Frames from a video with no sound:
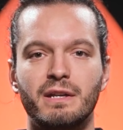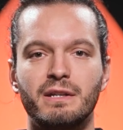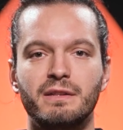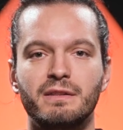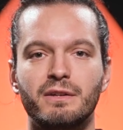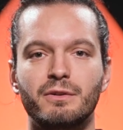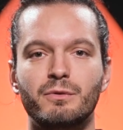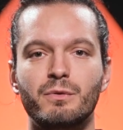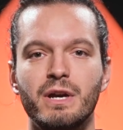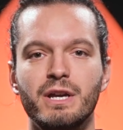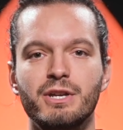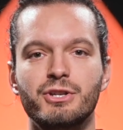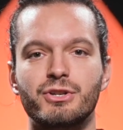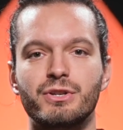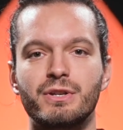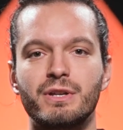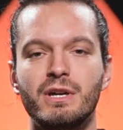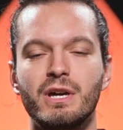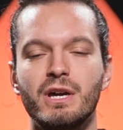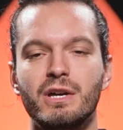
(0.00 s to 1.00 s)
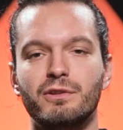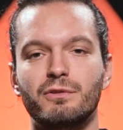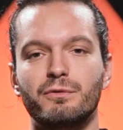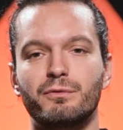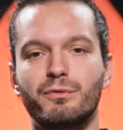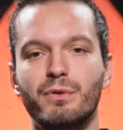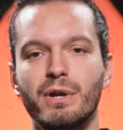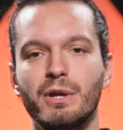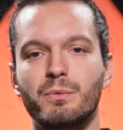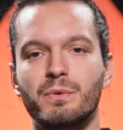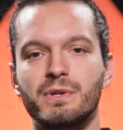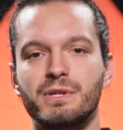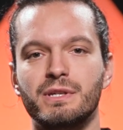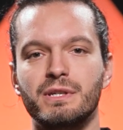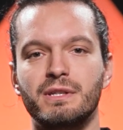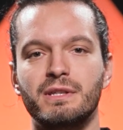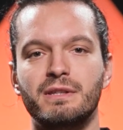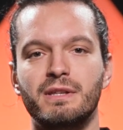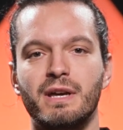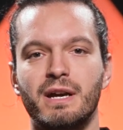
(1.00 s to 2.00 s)
and integration to
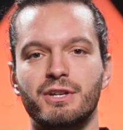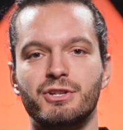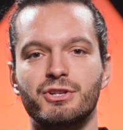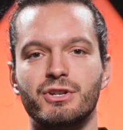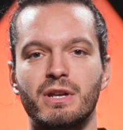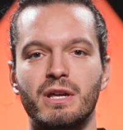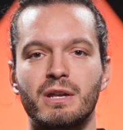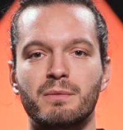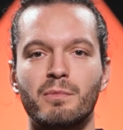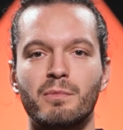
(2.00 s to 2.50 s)
frequency detection and